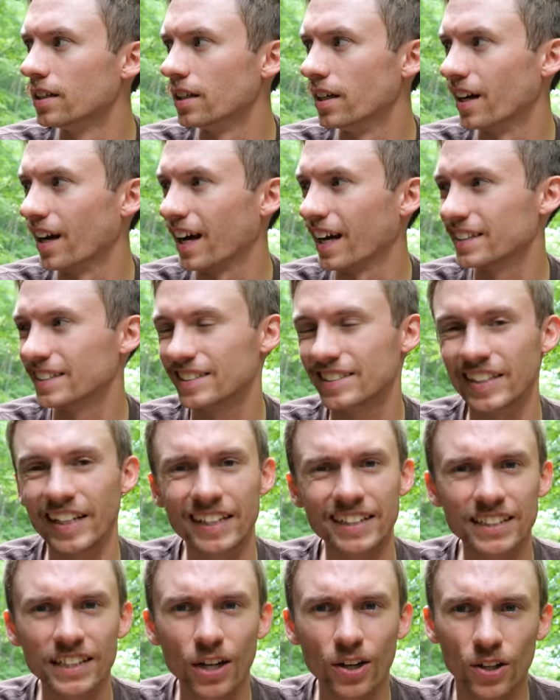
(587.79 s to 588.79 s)
I
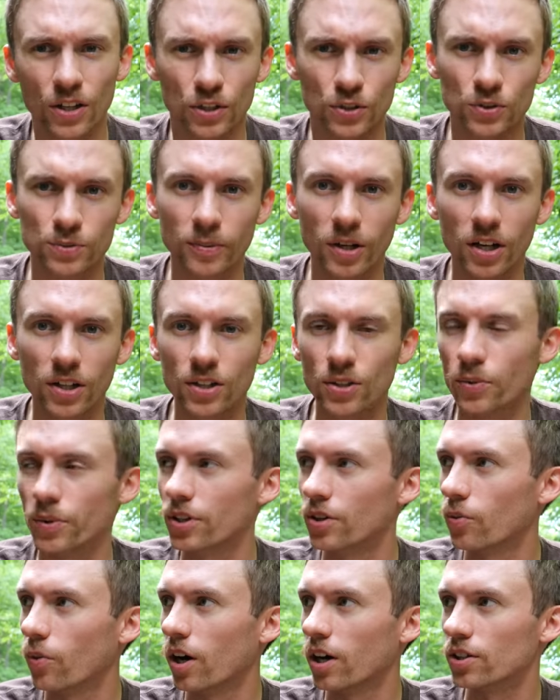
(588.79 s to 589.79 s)
tend to go a little smaller when
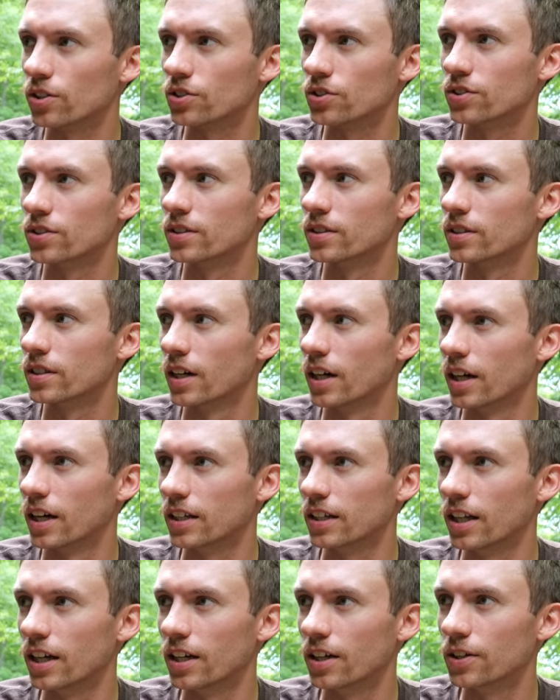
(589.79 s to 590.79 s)
the water's uh,
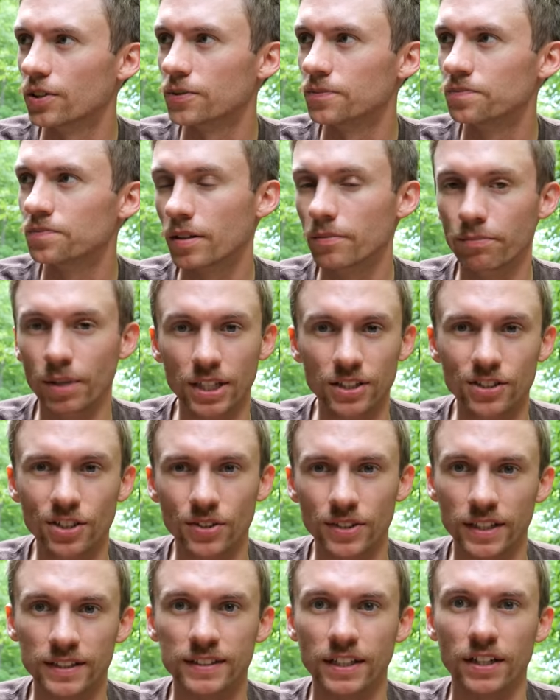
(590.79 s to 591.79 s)
low, but you don't
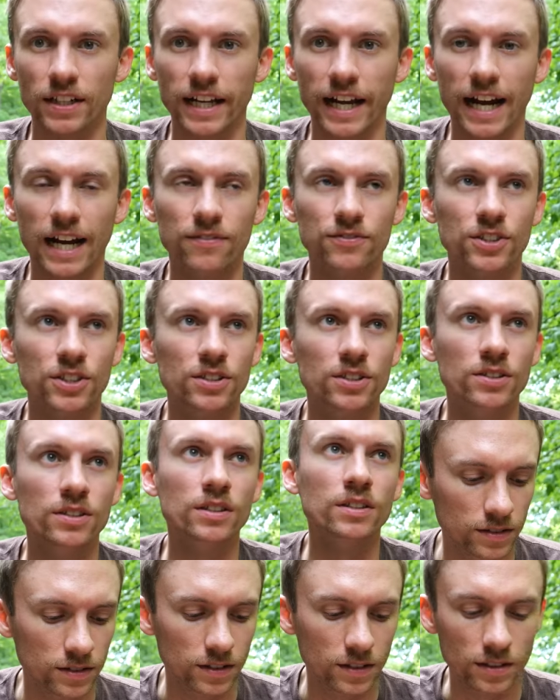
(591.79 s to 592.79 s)
necessarily have to.
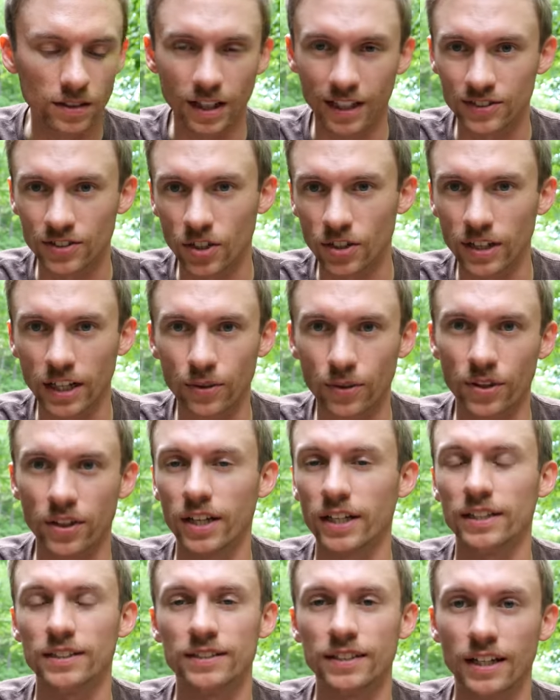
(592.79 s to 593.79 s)
I started out with
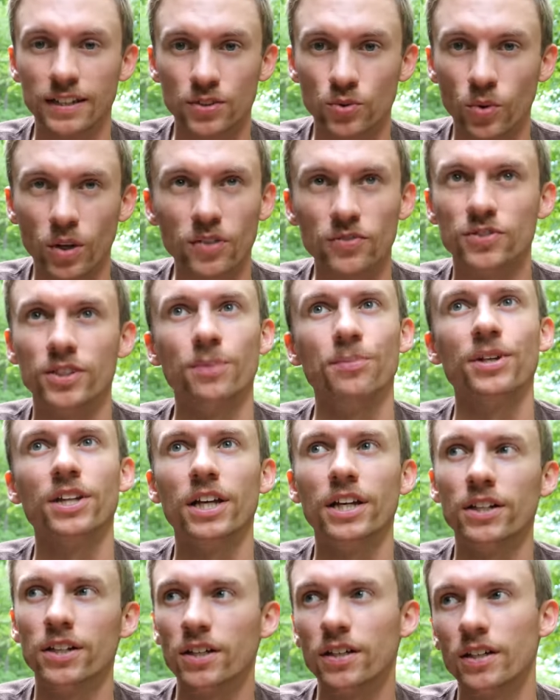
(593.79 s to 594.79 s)
like a size 12
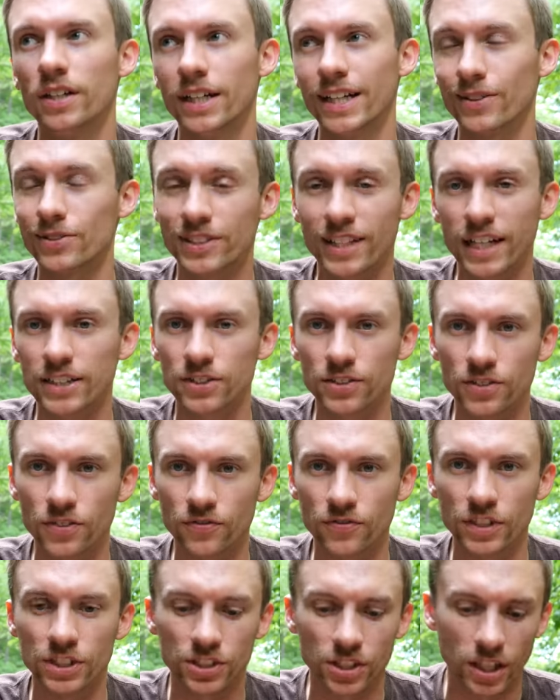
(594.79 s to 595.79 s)
stimulator and I was catching some
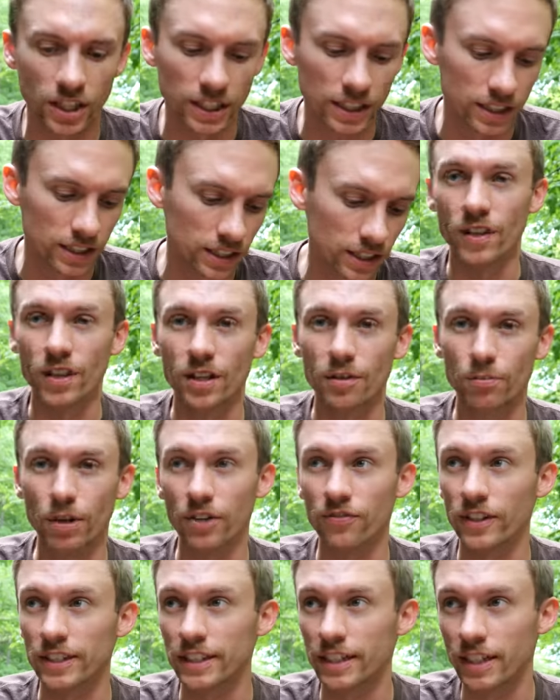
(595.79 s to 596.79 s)
fish on it. Matter
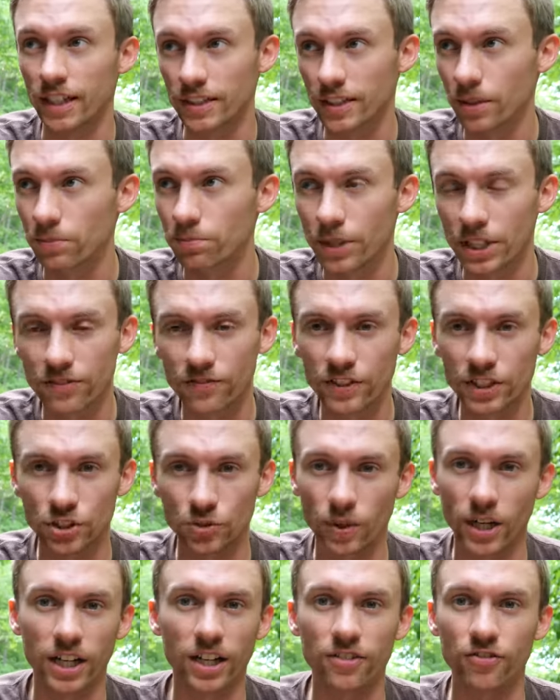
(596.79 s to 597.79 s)
of fact, I caught that big fish
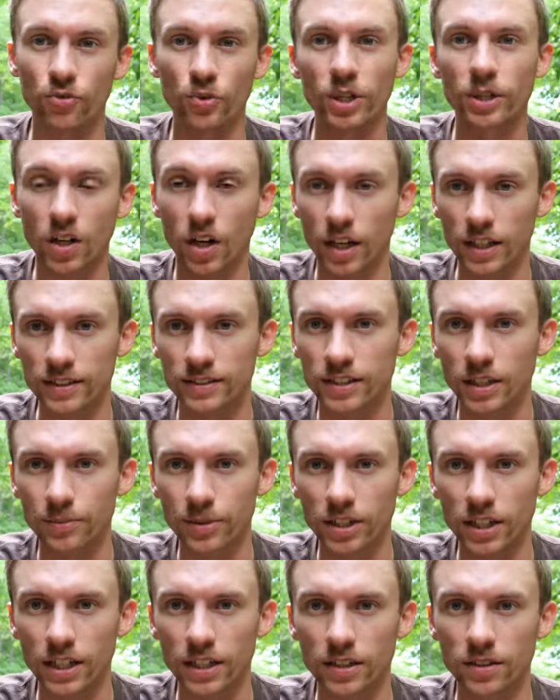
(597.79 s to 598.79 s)
right off rip on a
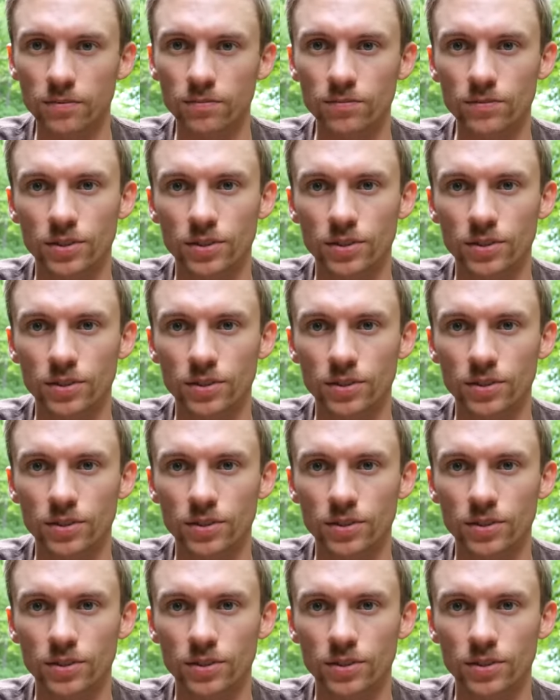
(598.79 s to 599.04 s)
stimulator.